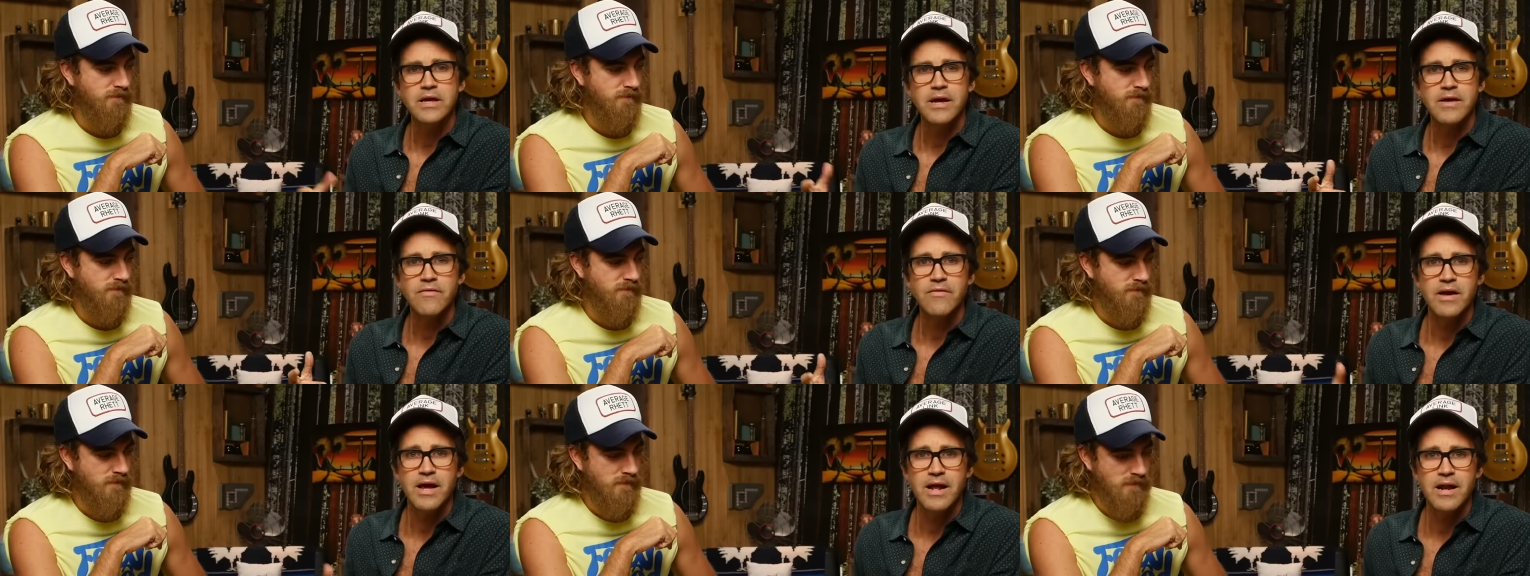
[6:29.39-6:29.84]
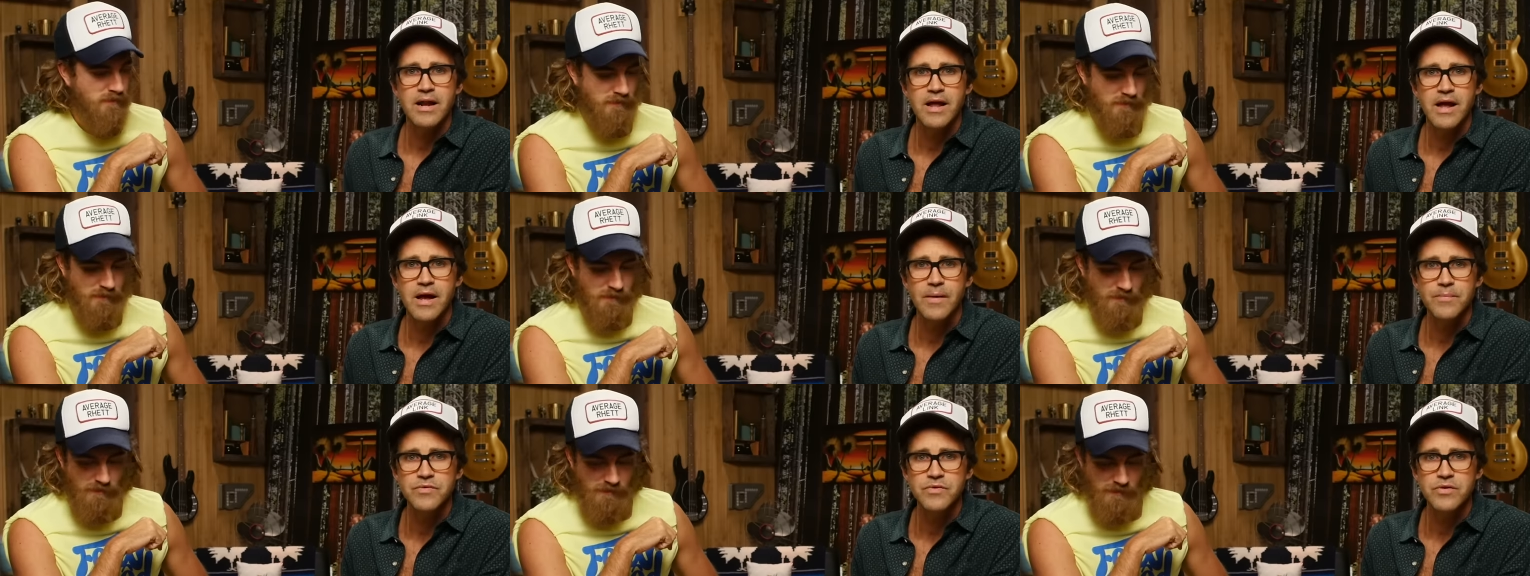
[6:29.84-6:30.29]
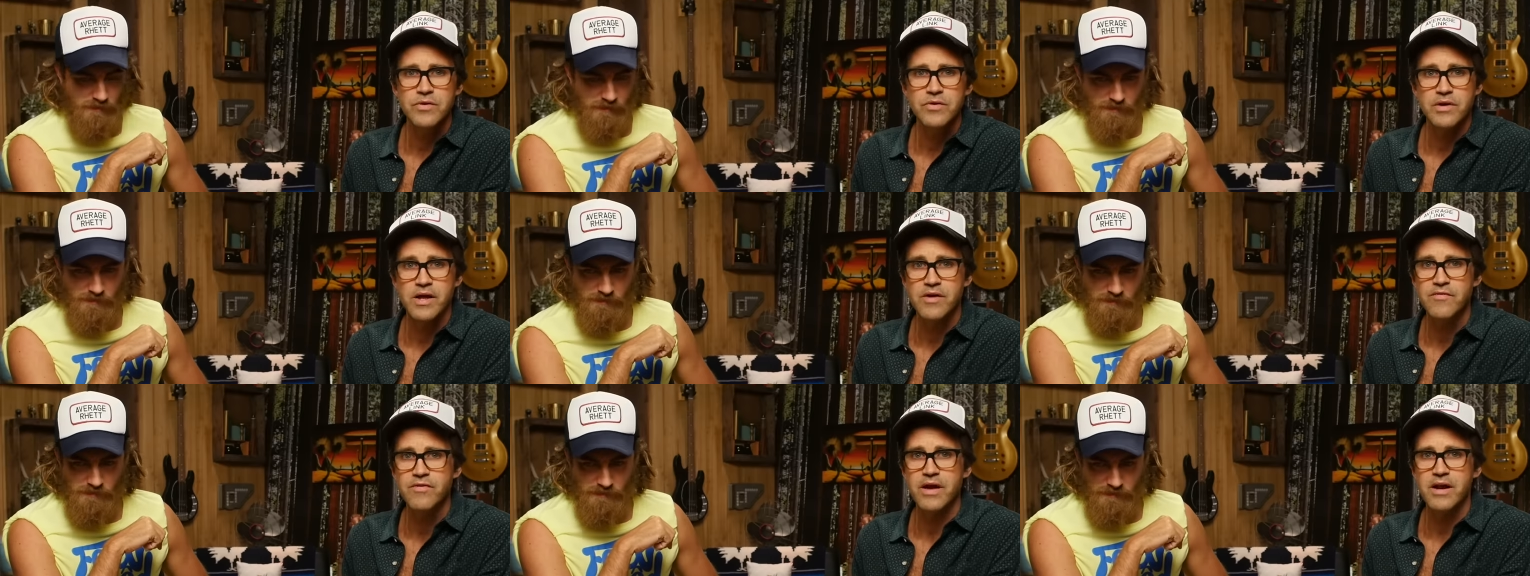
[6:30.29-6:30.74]
Speaker 1: you ever had a
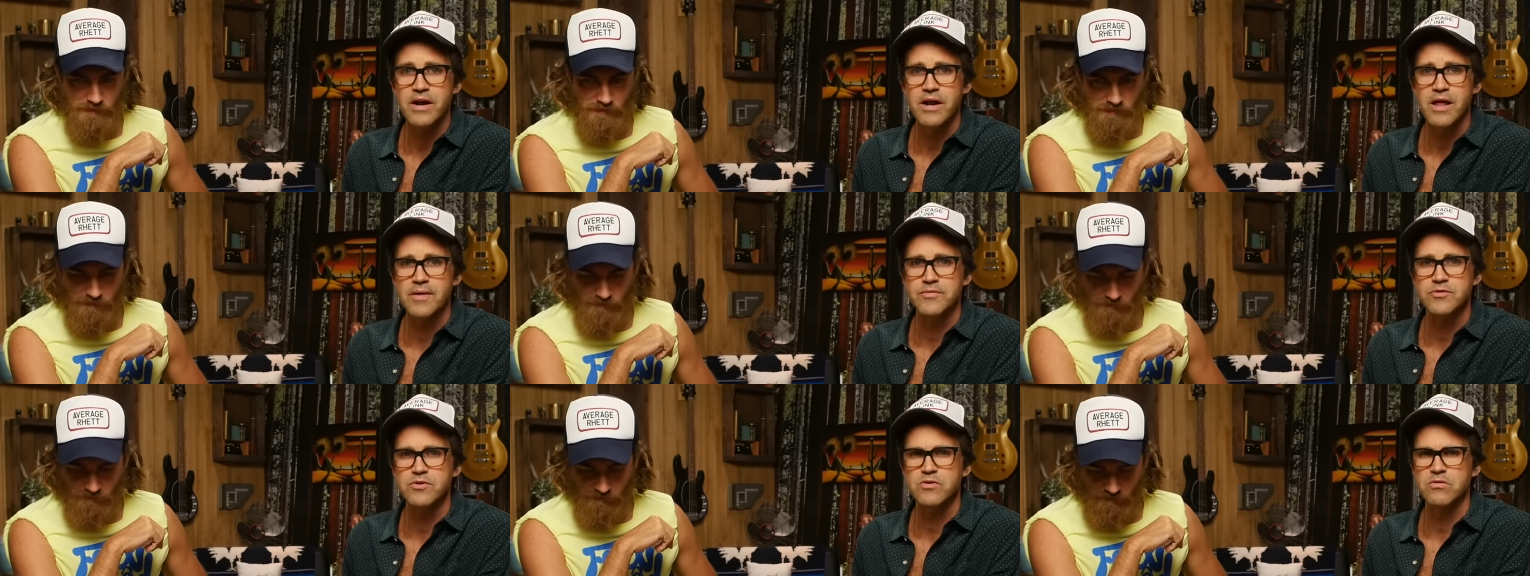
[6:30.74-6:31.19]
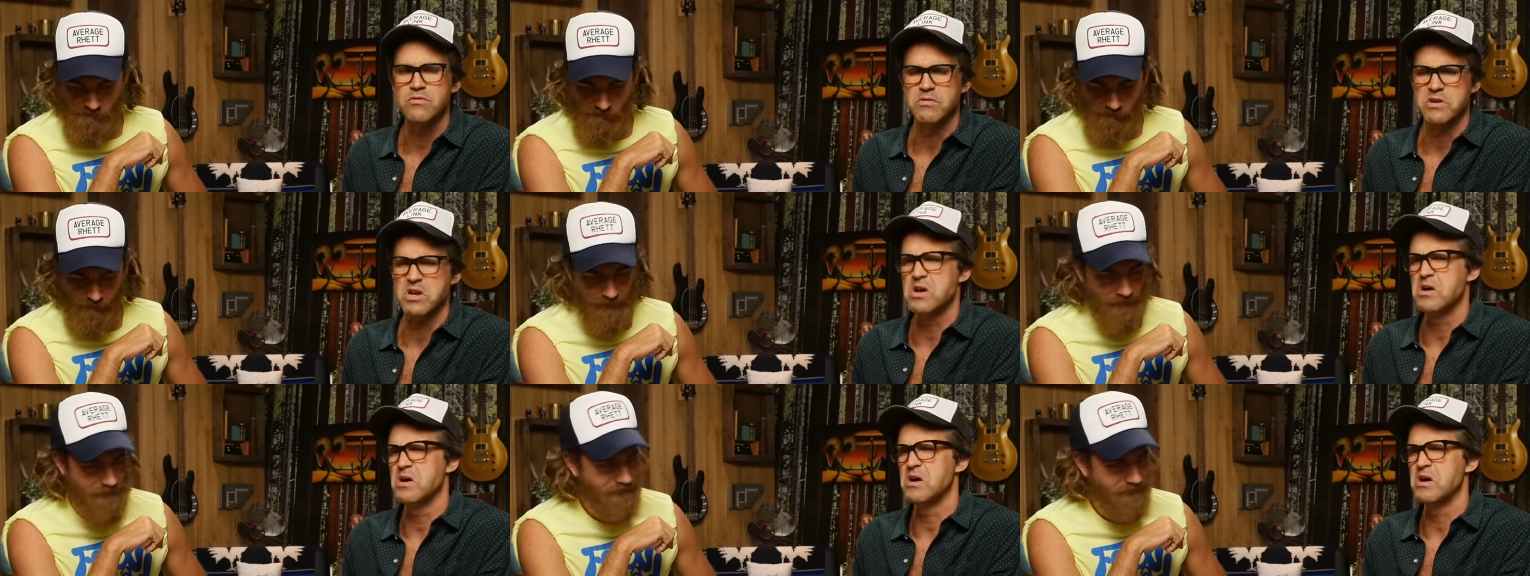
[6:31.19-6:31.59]
lobster? You ever had a lobster roll? No,